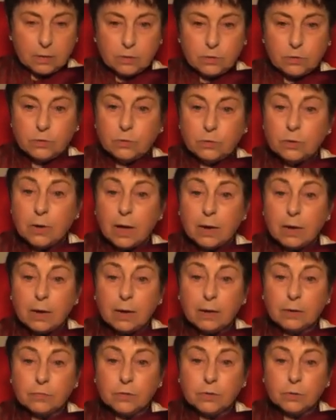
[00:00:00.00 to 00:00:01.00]
do not
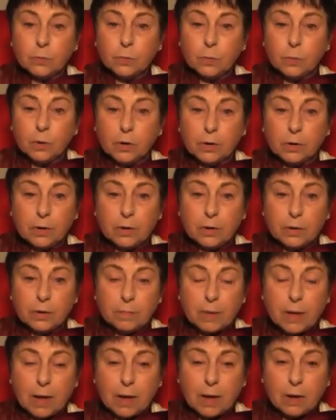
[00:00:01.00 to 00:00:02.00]
have to worry
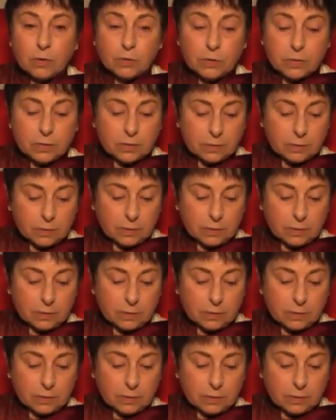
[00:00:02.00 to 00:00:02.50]
about,